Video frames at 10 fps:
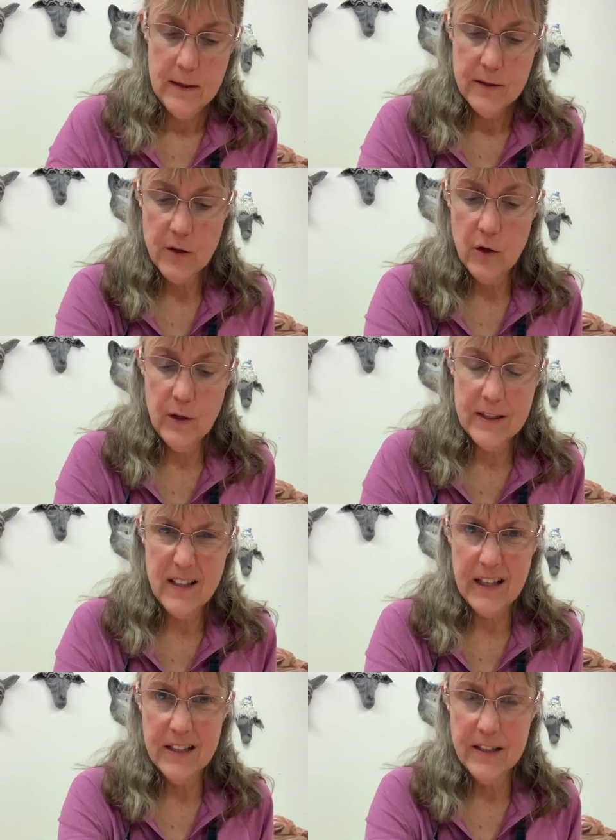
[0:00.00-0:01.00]
So it's
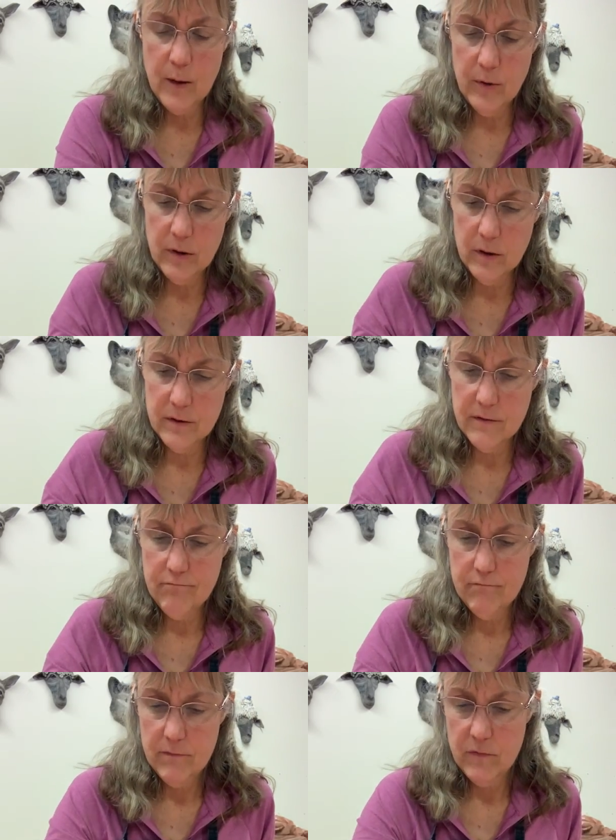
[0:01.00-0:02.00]
like a double
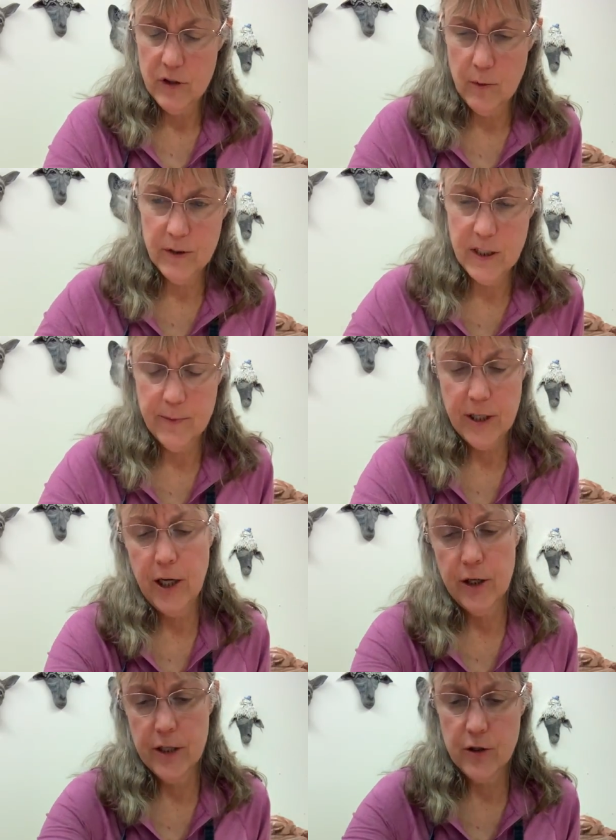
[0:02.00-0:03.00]
tipped
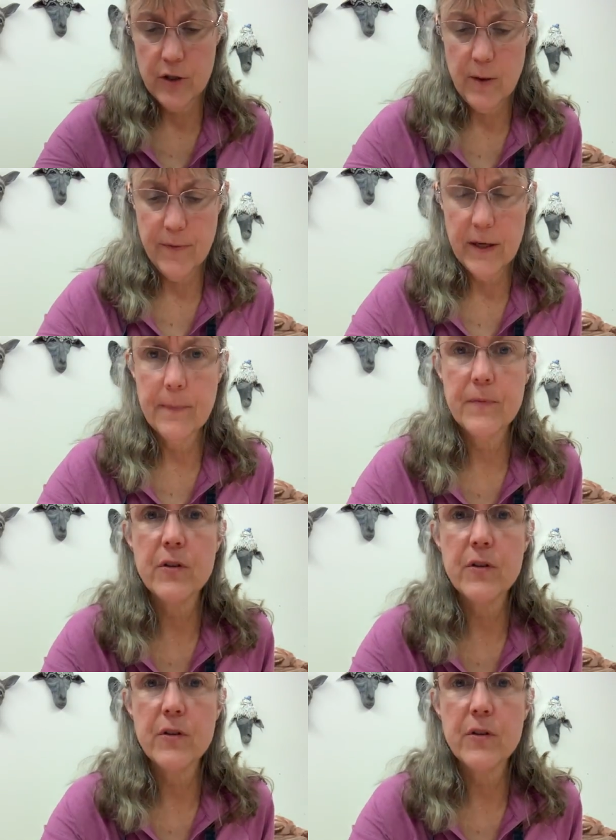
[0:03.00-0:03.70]
carrot or something.